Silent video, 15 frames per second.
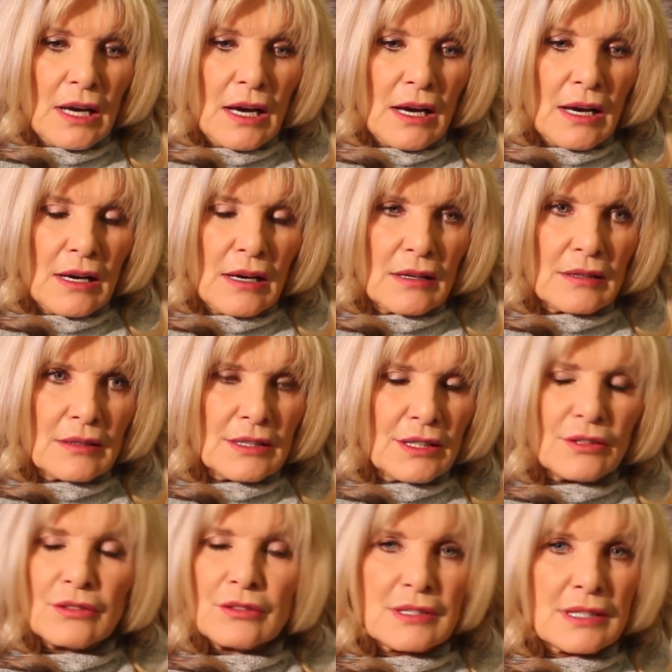
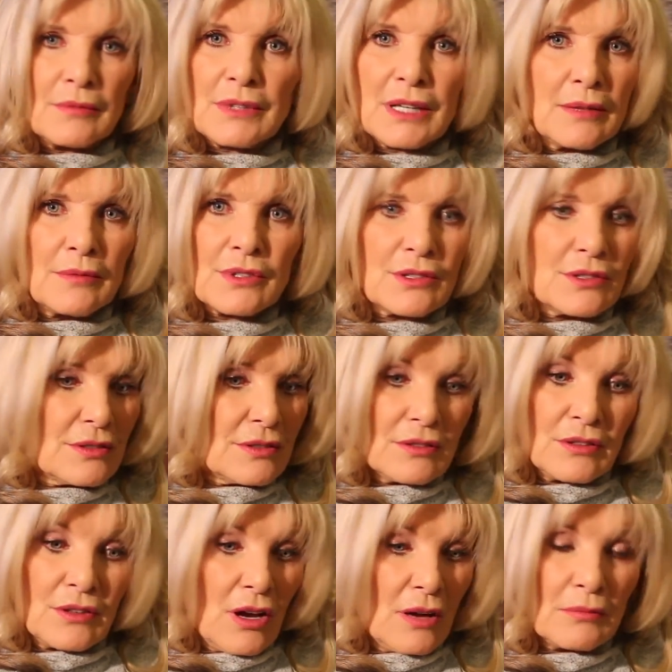sometimes there's
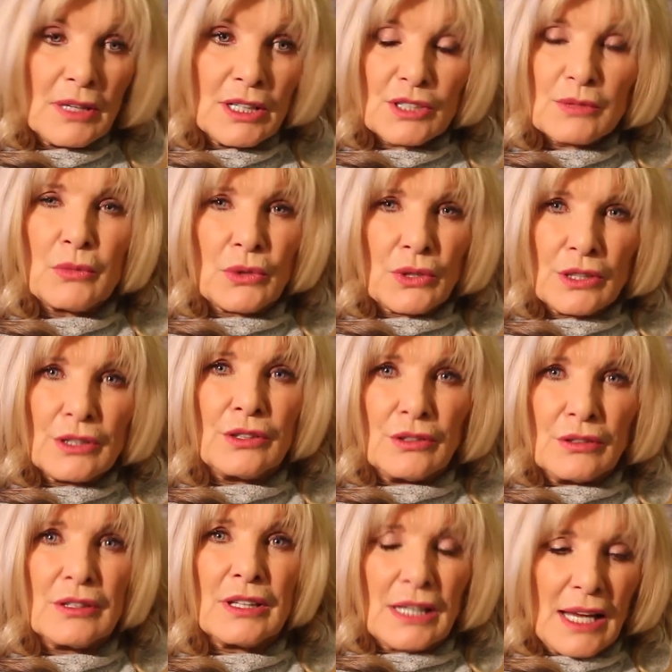not much more to
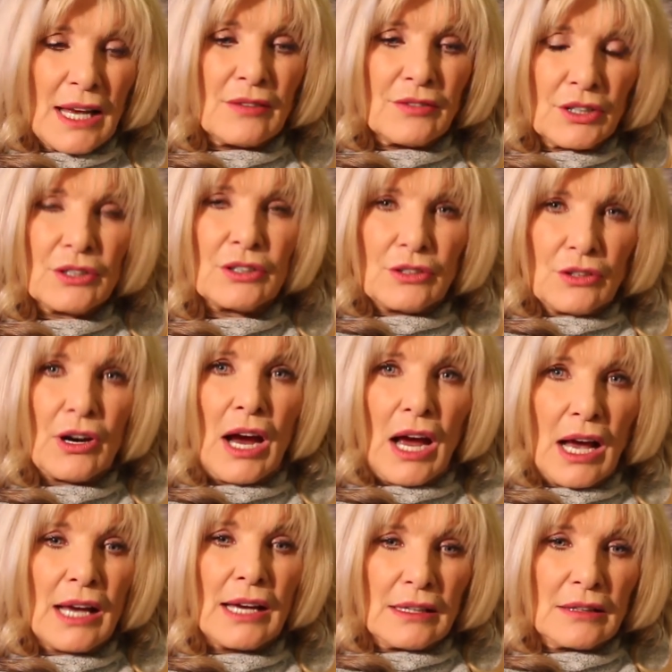do than have a good
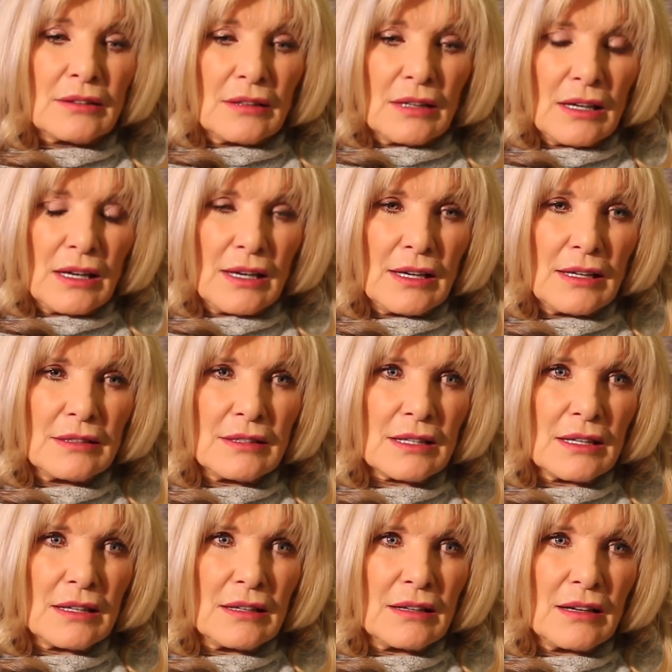cry. And
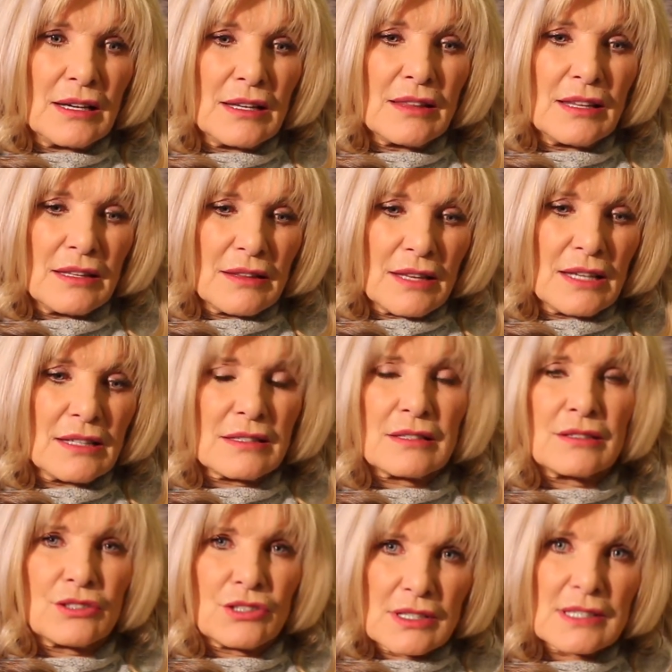I think
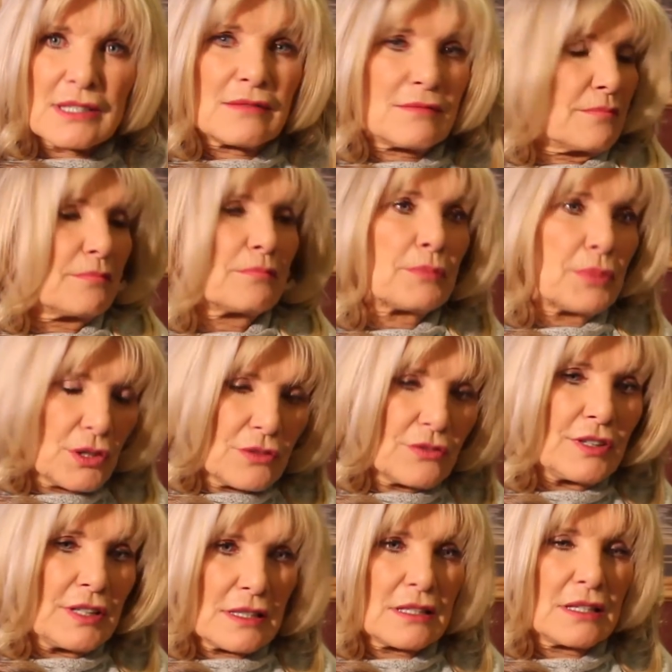that's just
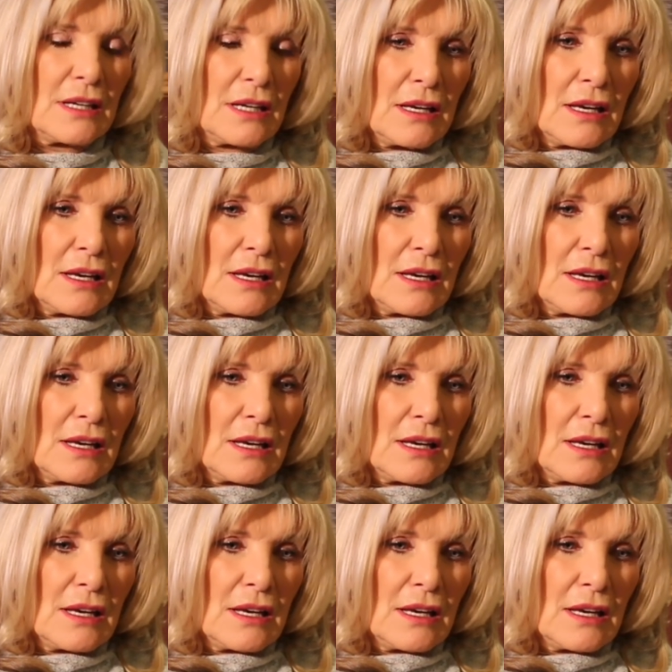perfect.